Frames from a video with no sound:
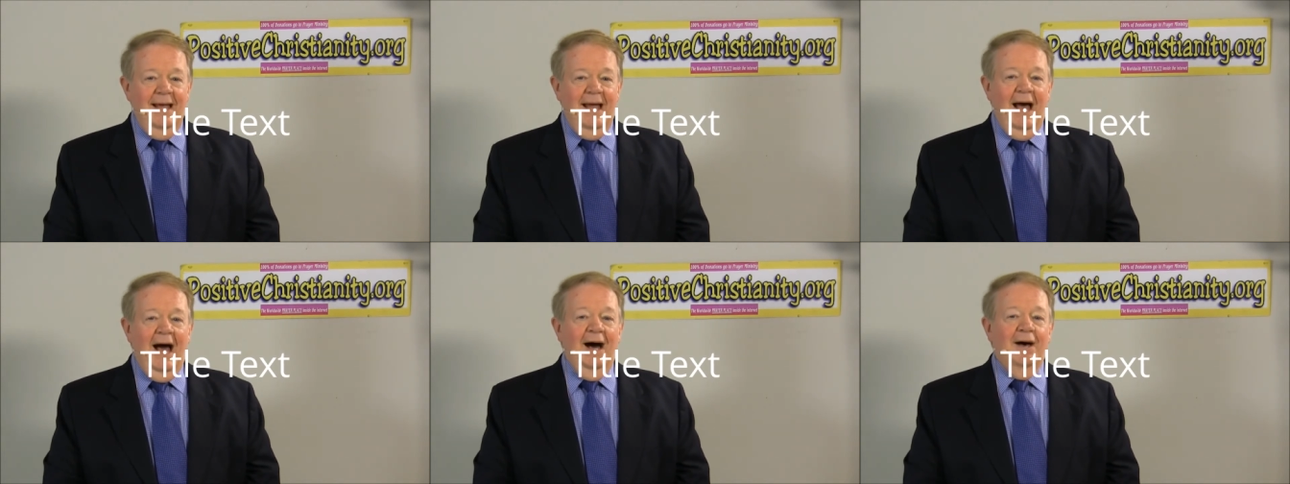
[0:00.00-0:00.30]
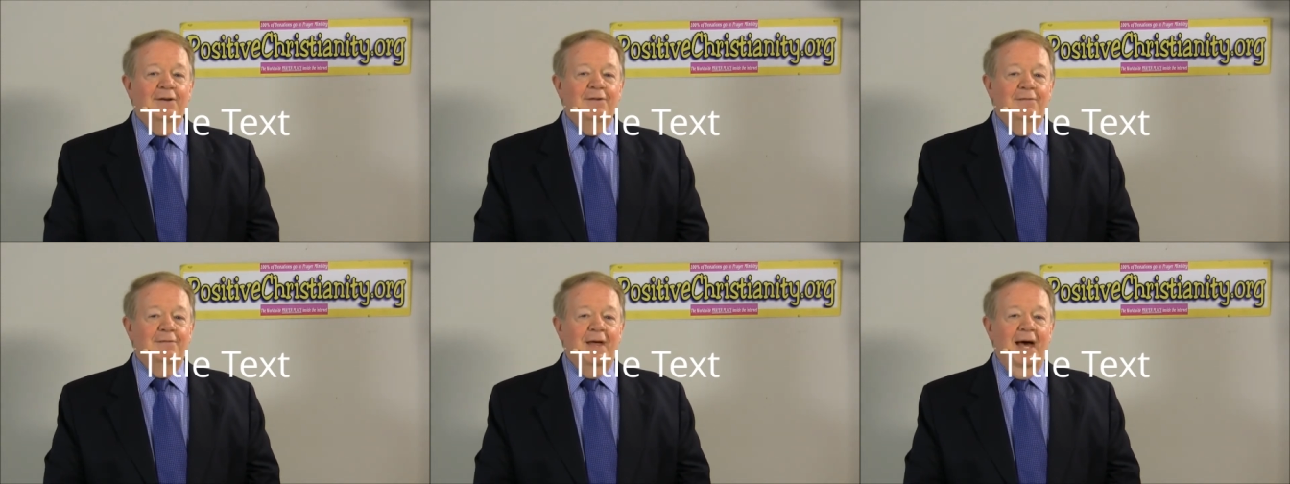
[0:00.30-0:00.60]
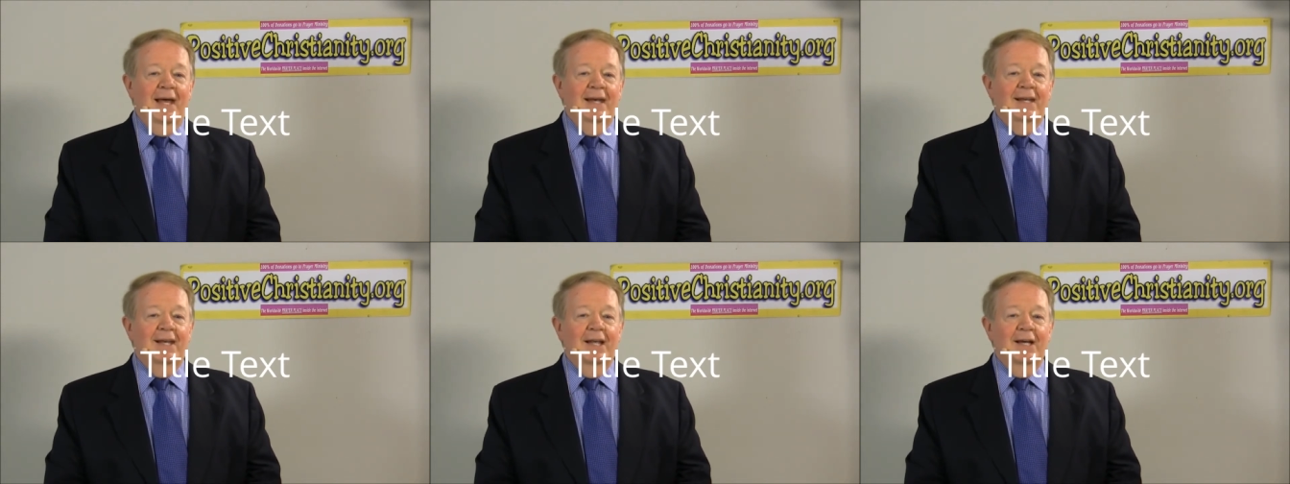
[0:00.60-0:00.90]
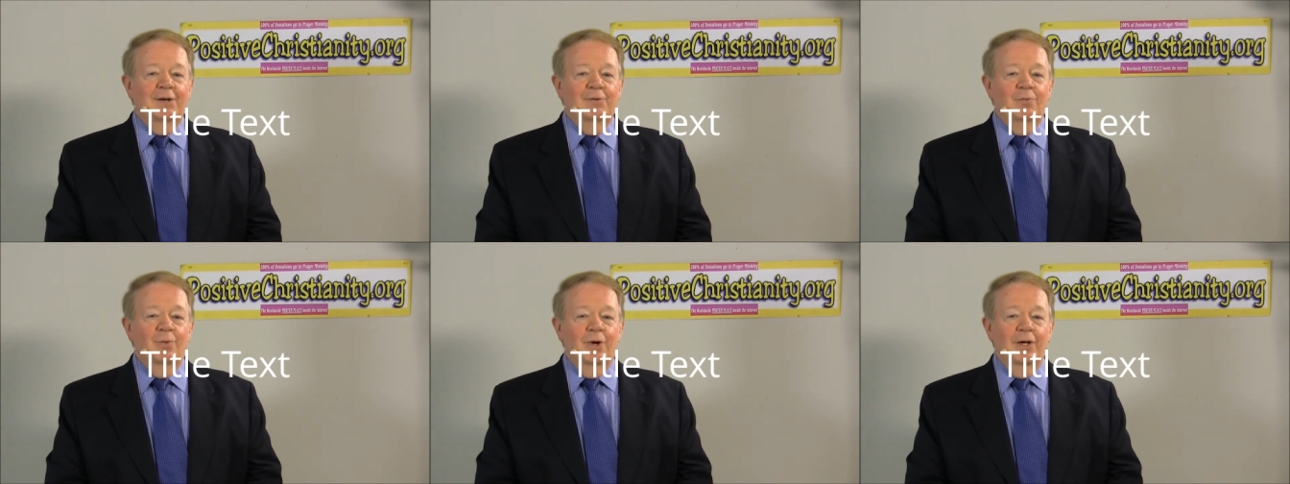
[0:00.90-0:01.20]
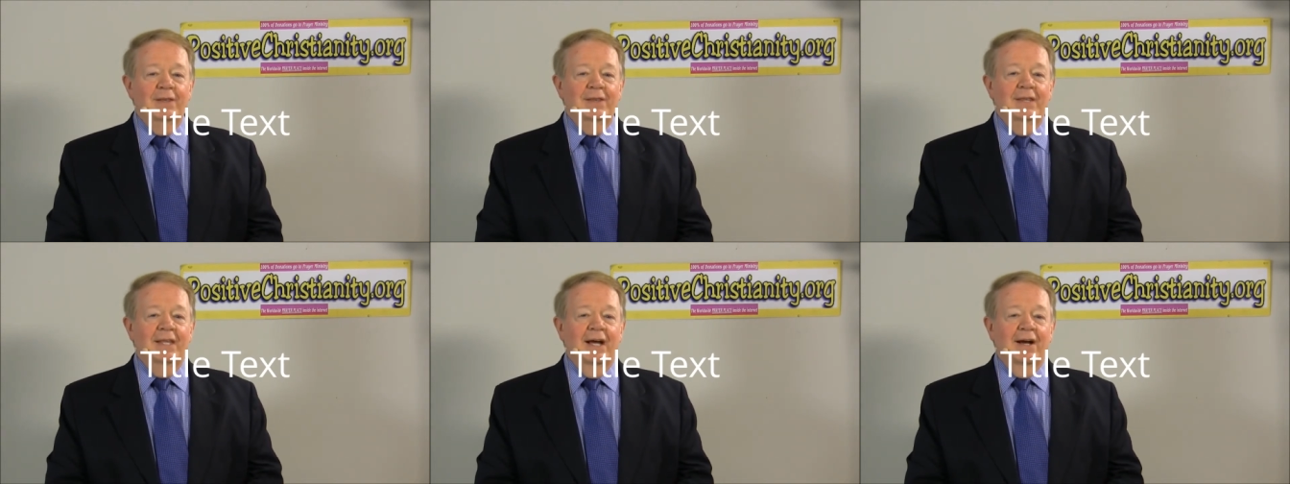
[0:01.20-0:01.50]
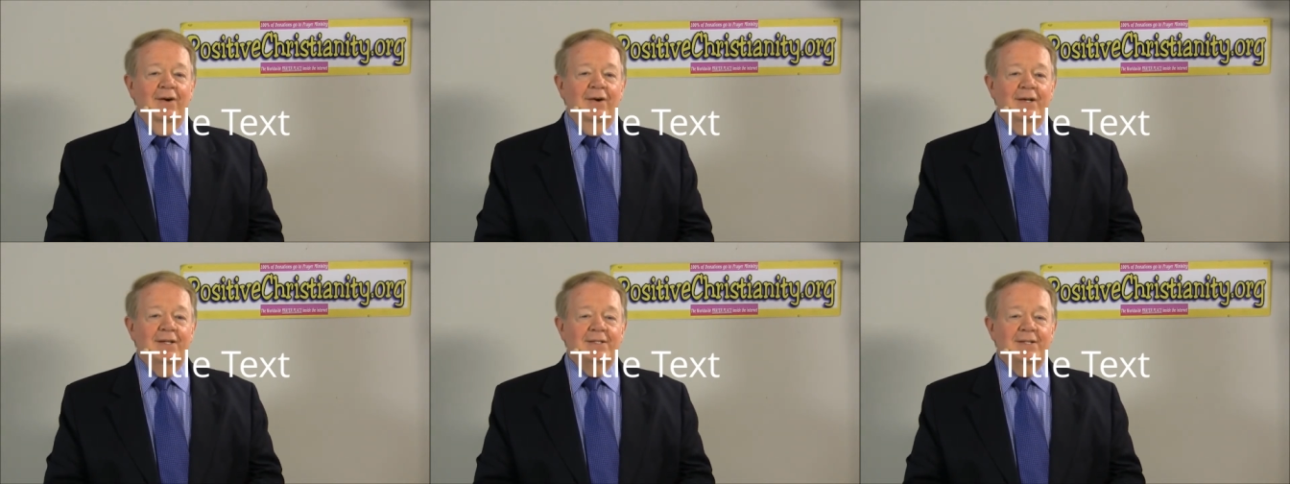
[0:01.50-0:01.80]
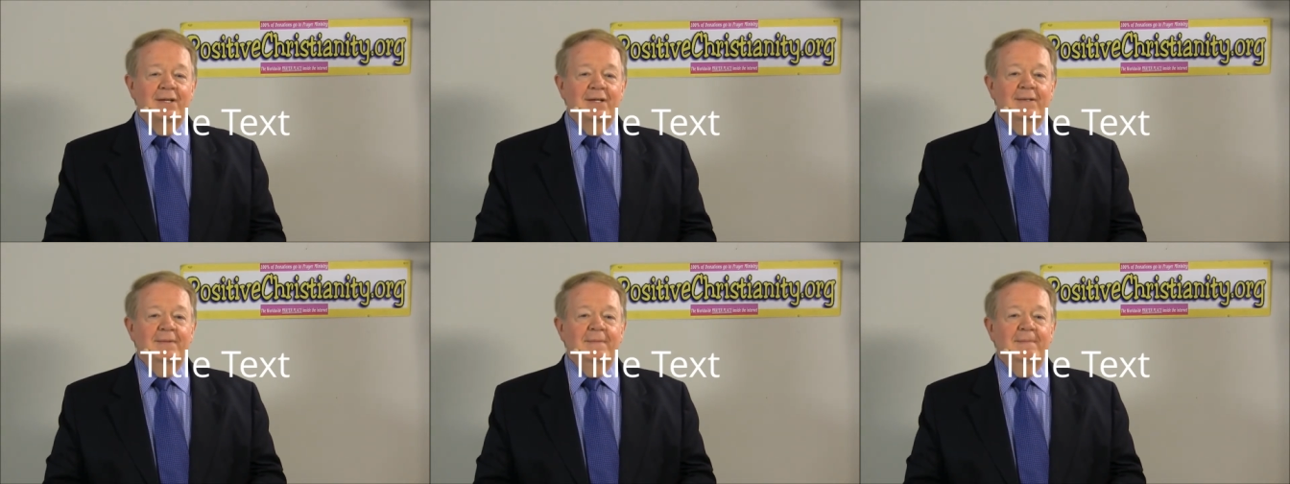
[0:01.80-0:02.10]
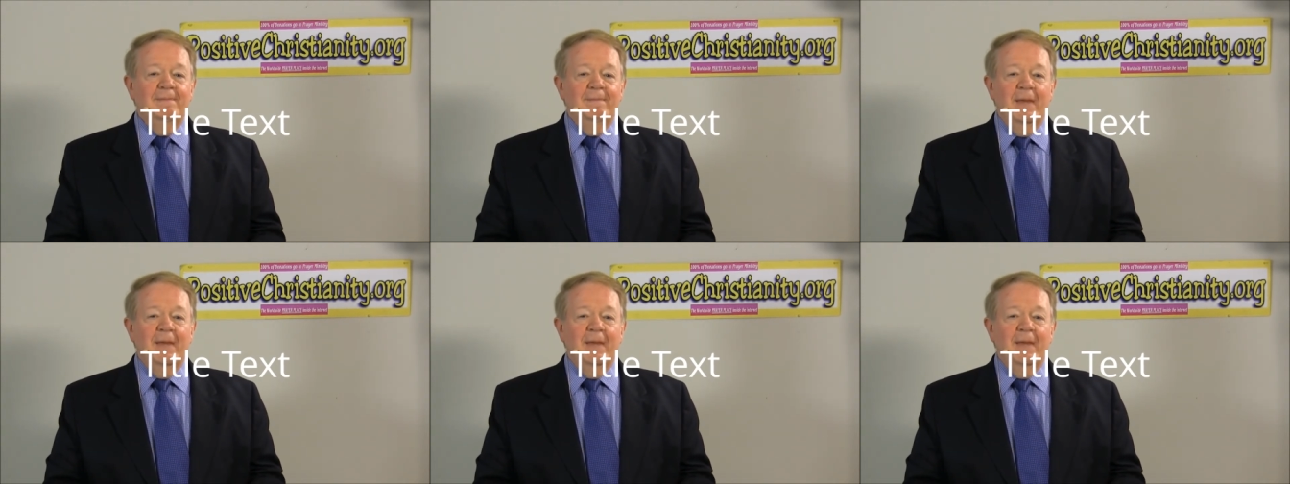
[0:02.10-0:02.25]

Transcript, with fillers: Out of that liquid, there is a,